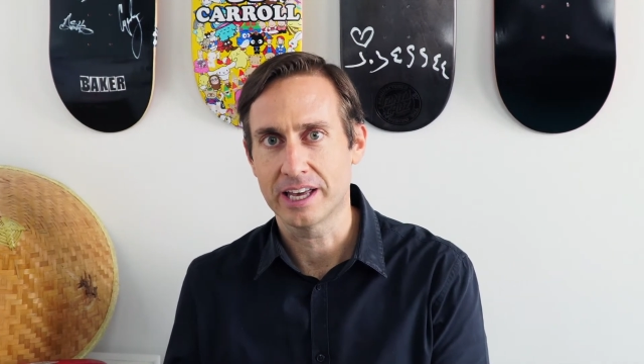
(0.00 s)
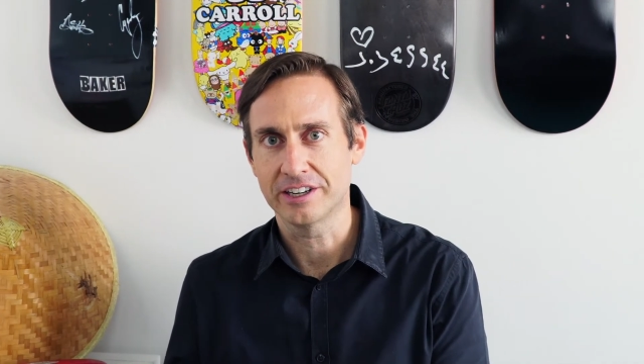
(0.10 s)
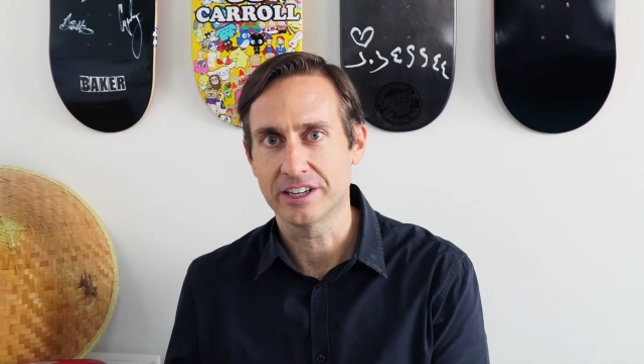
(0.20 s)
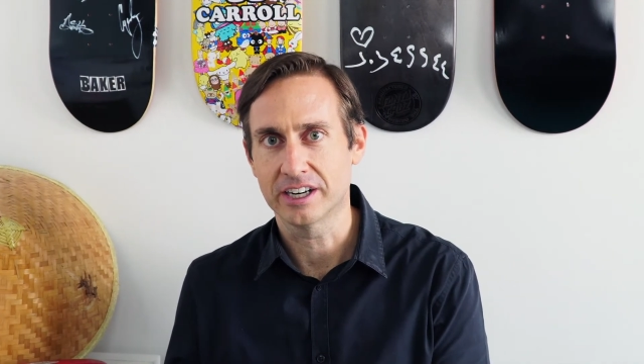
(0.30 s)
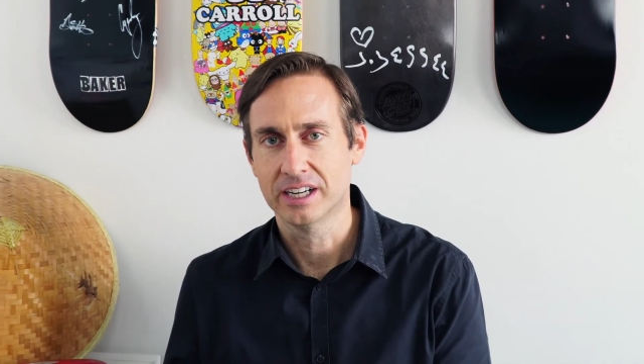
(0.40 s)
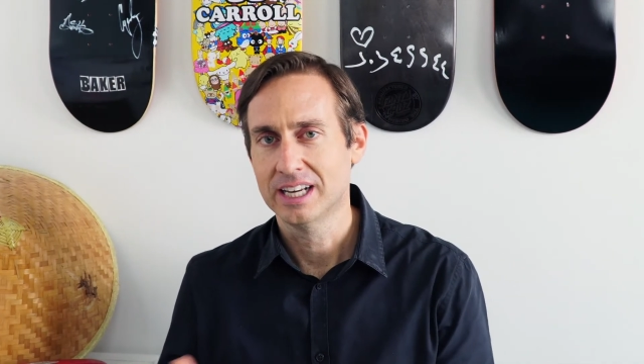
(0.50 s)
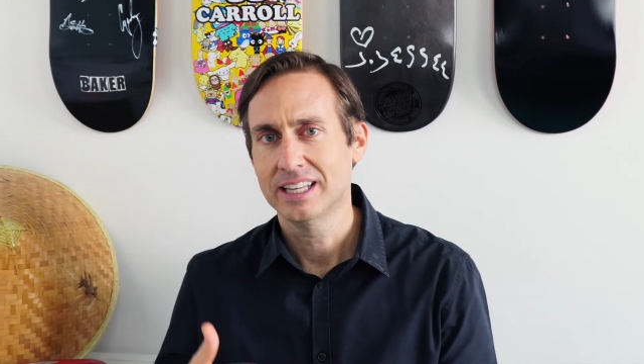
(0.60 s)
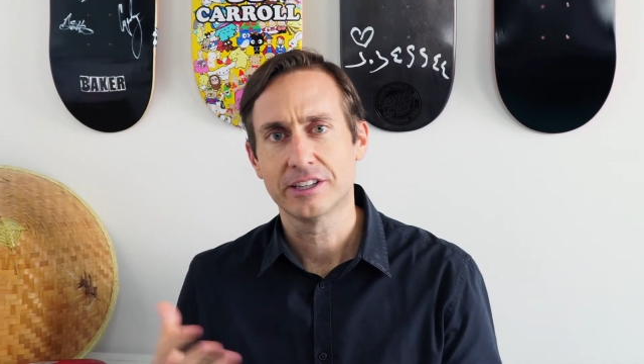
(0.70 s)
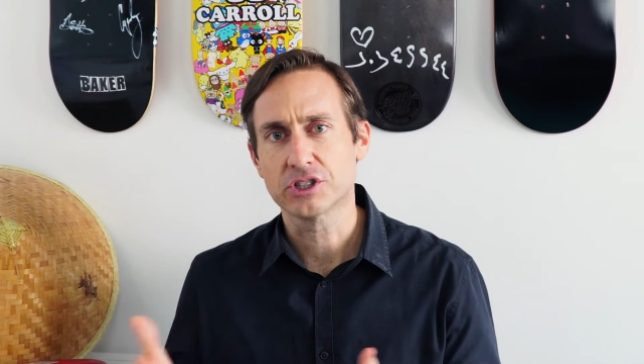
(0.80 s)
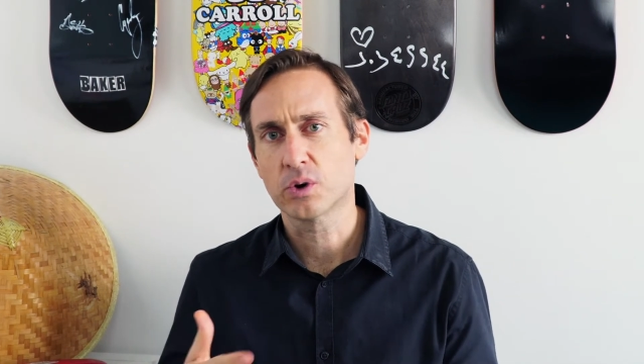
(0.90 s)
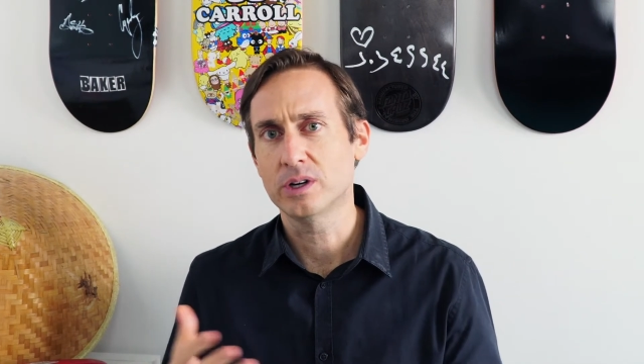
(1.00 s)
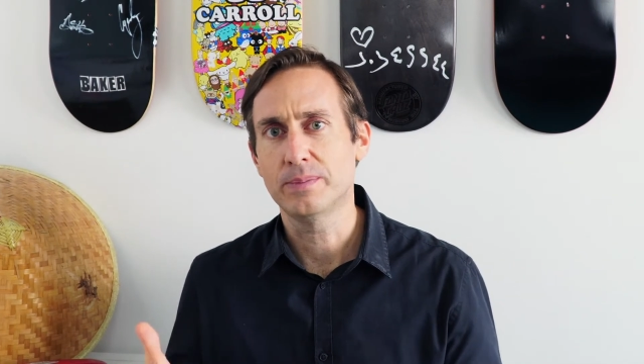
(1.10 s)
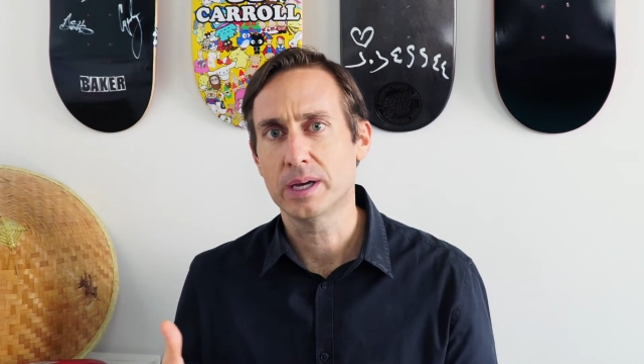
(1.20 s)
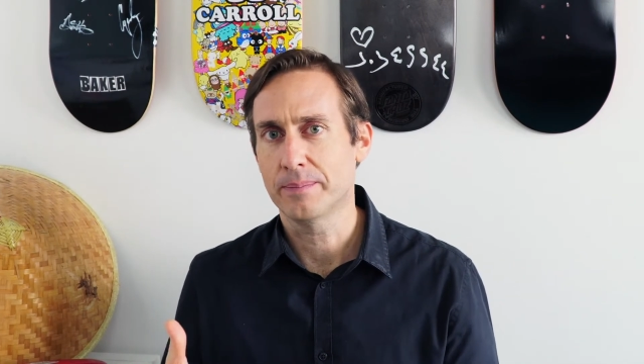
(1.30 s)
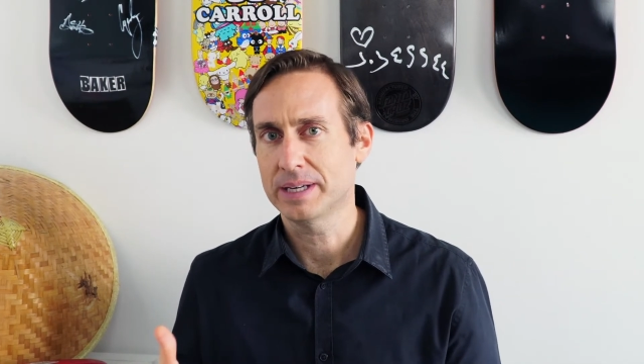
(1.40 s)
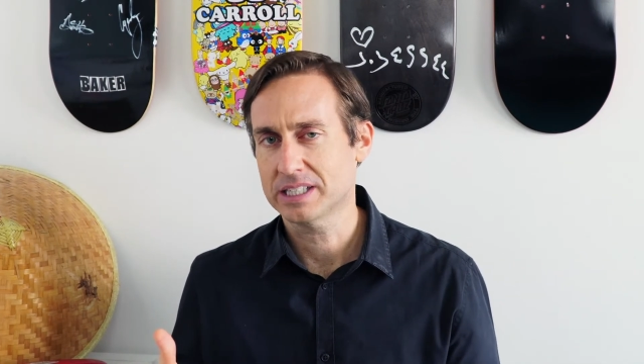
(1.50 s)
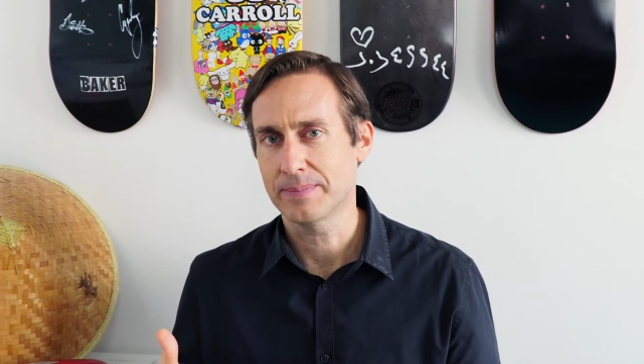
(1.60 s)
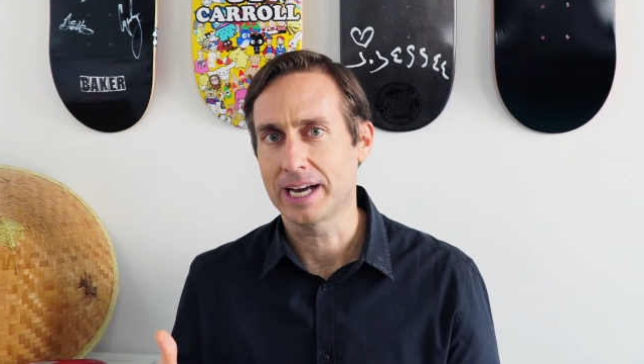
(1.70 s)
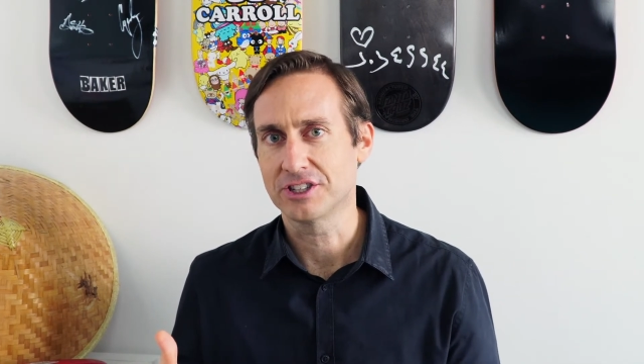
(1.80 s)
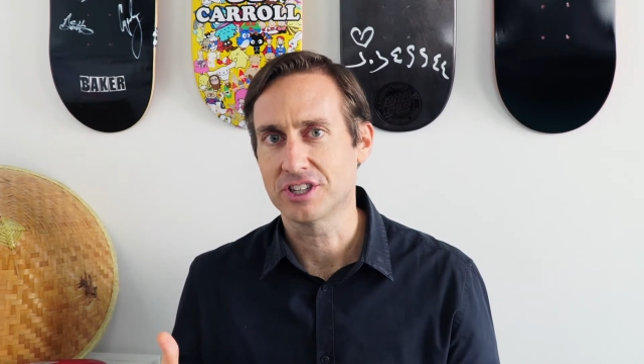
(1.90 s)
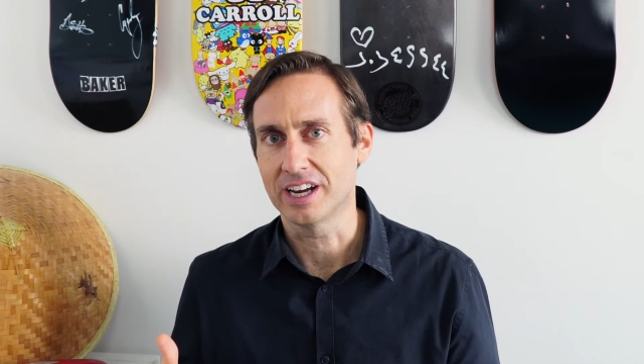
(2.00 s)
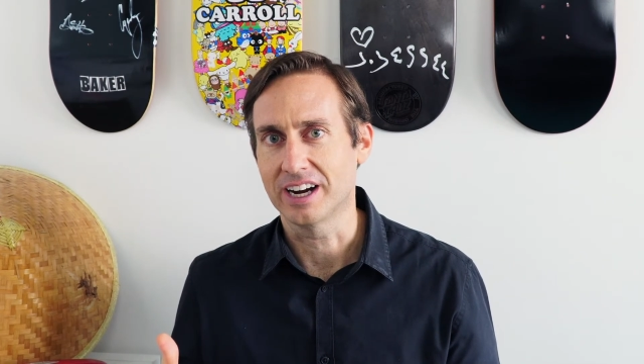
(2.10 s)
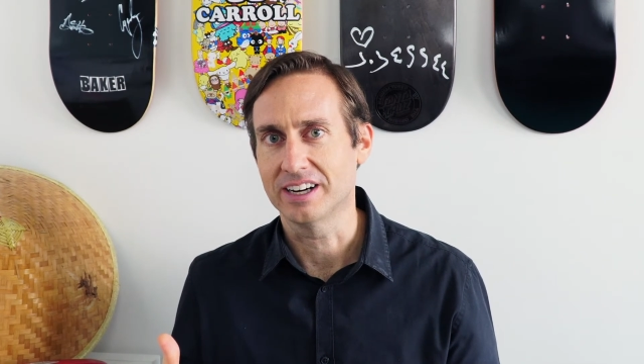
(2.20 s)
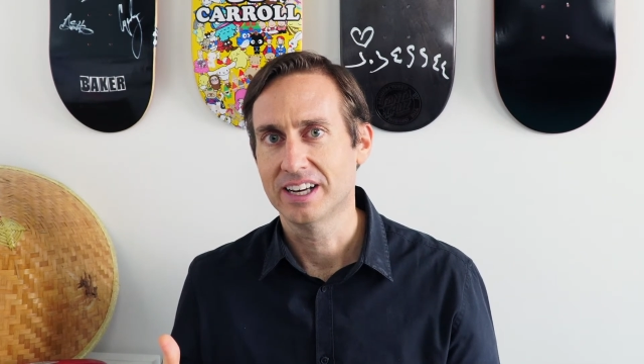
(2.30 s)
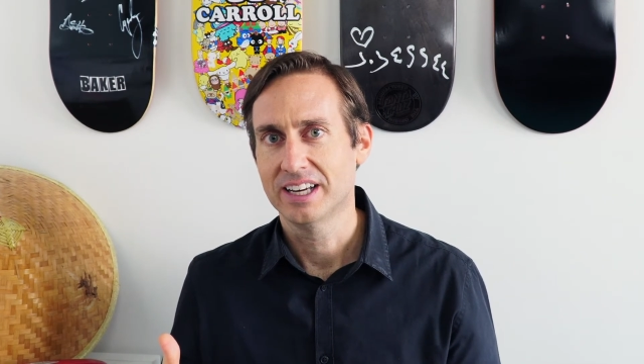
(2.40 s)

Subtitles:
editor, there's going to be a mismatch there.